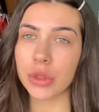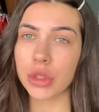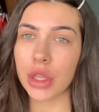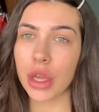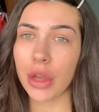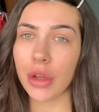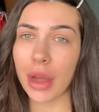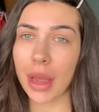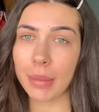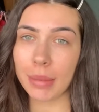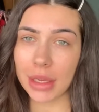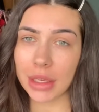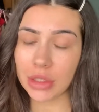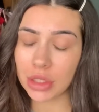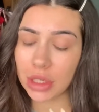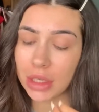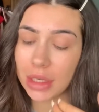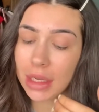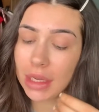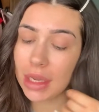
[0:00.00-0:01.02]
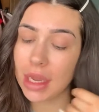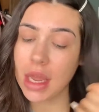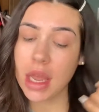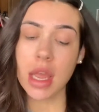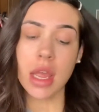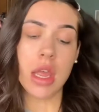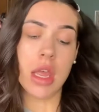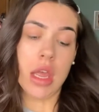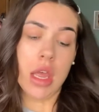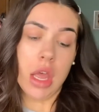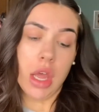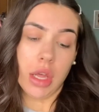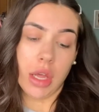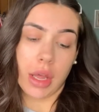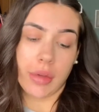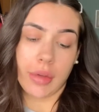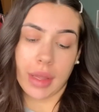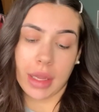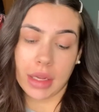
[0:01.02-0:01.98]
So I'm literally
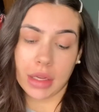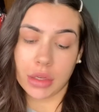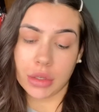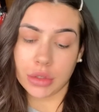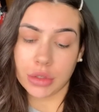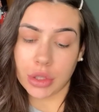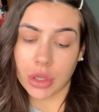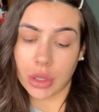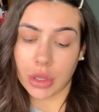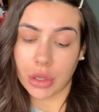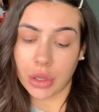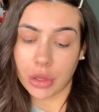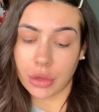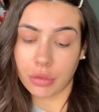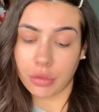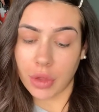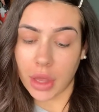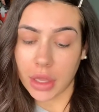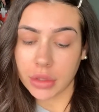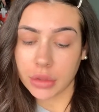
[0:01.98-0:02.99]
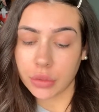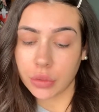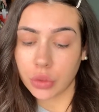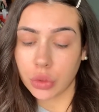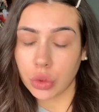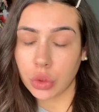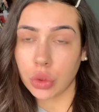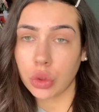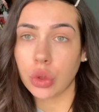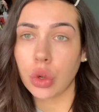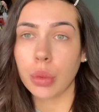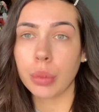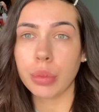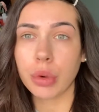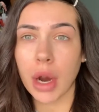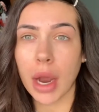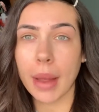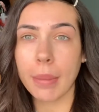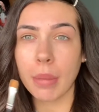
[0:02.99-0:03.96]
going to first of all
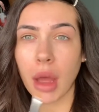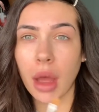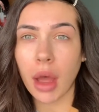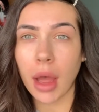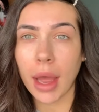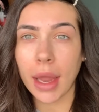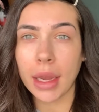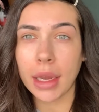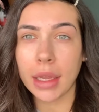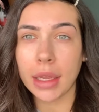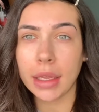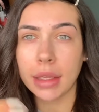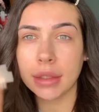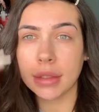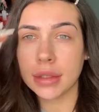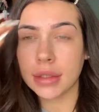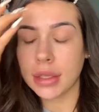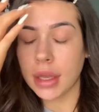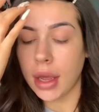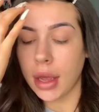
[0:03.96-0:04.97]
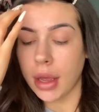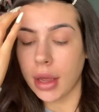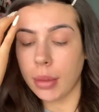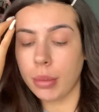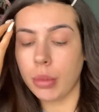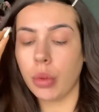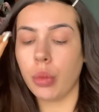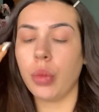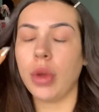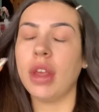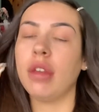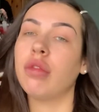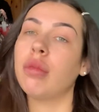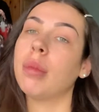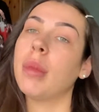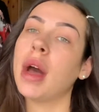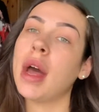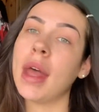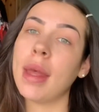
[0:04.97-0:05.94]
prime my eyelids with
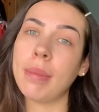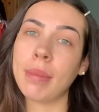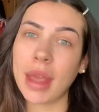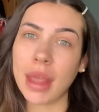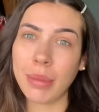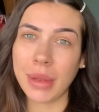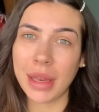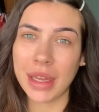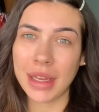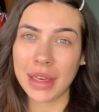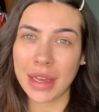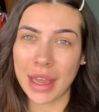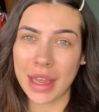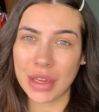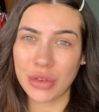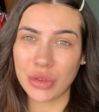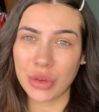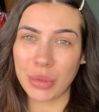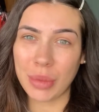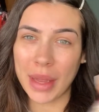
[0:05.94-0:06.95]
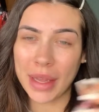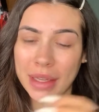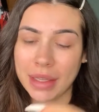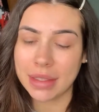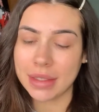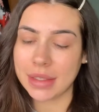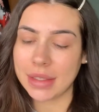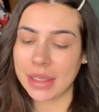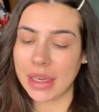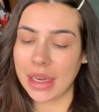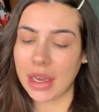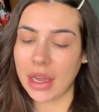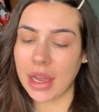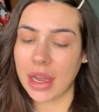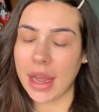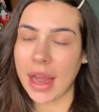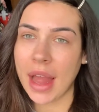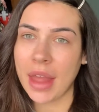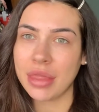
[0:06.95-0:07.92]
my Maybelline Age Rewind
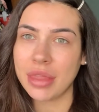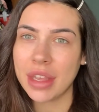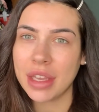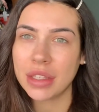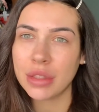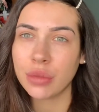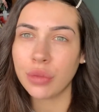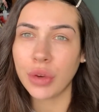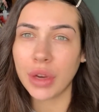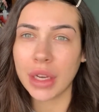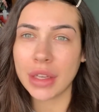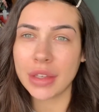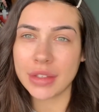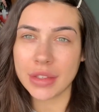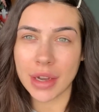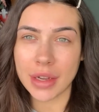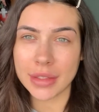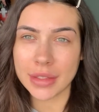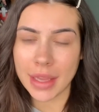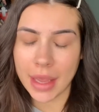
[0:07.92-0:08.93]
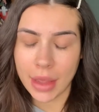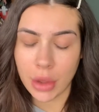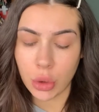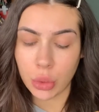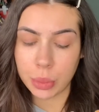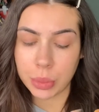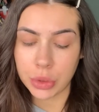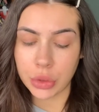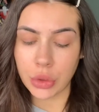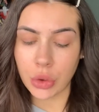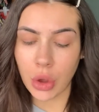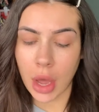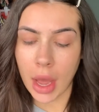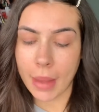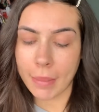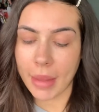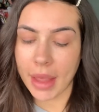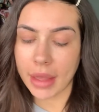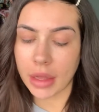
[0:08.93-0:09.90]
concealer, and this really does help your
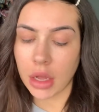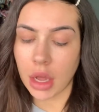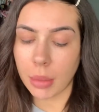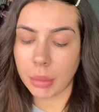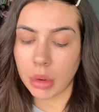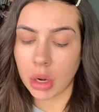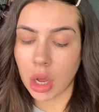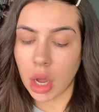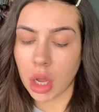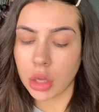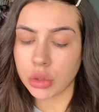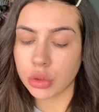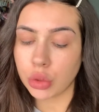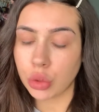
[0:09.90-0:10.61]
eye makeup last